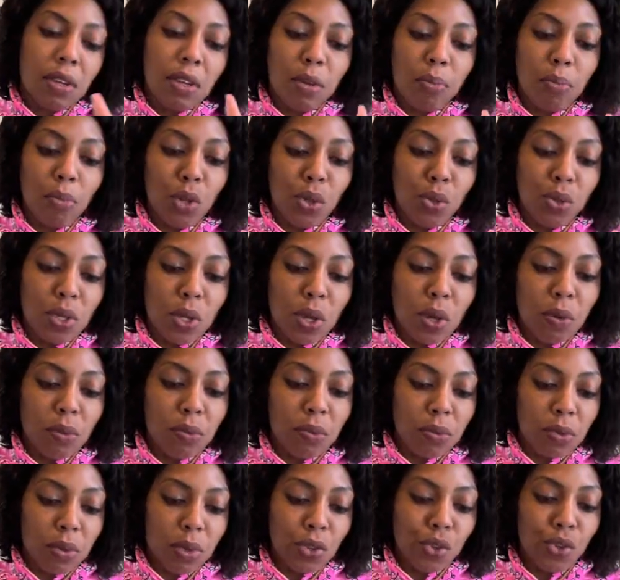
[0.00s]
blouson,
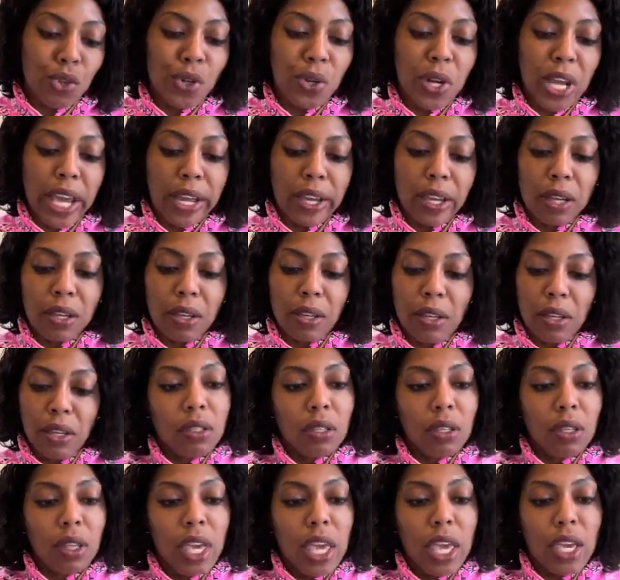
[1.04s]
crew neck,
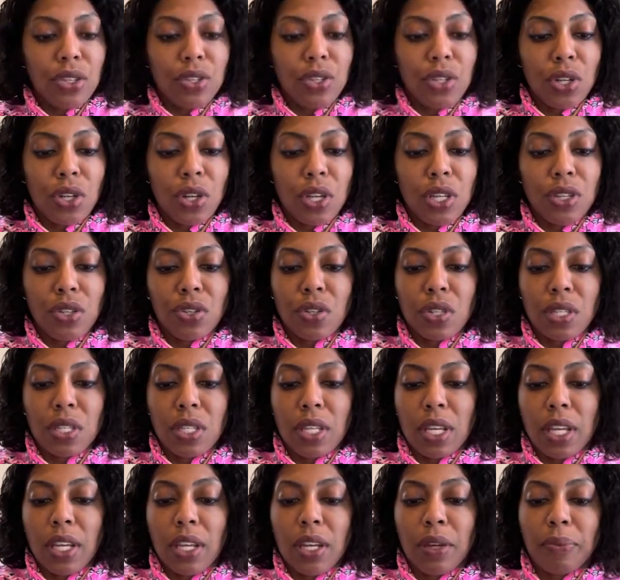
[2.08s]
in case you're
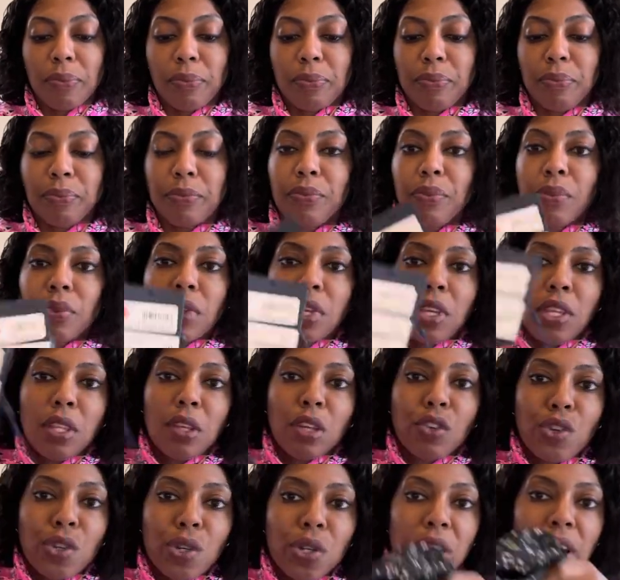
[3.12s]
interested in the
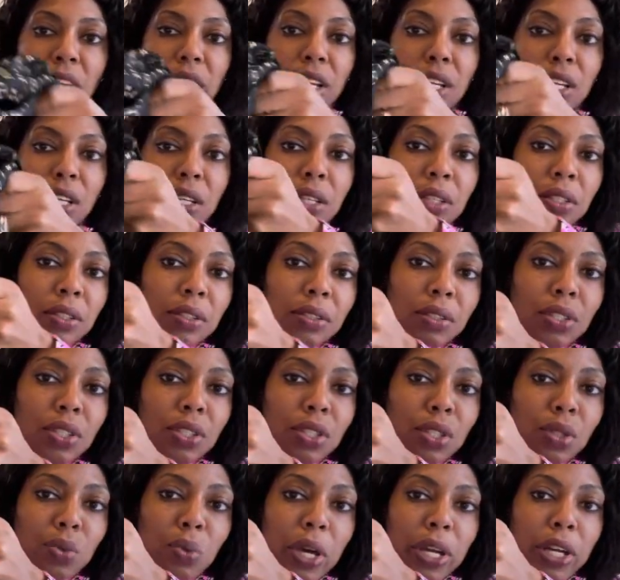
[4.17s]
crew neck
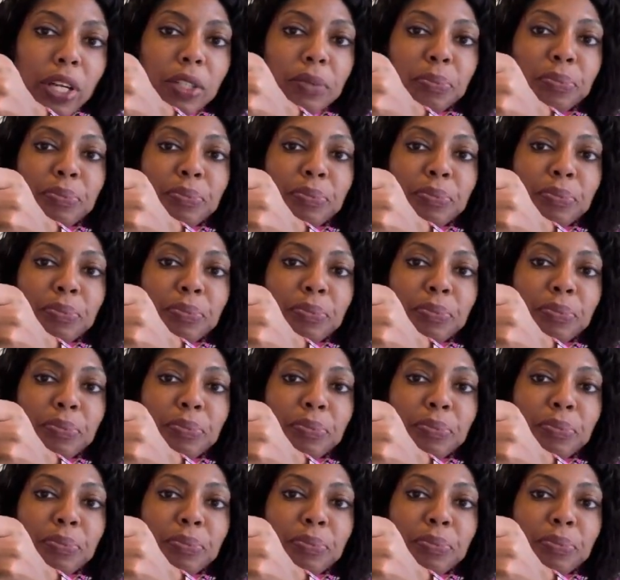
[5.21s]
sweater,